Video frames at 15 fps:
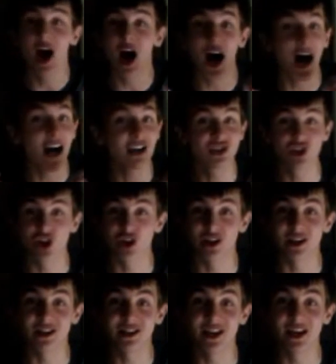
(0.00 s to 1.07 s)
I
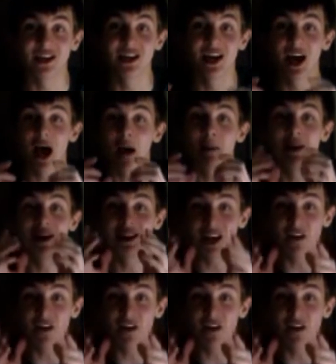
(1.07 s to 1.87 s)
certainly did. I mean,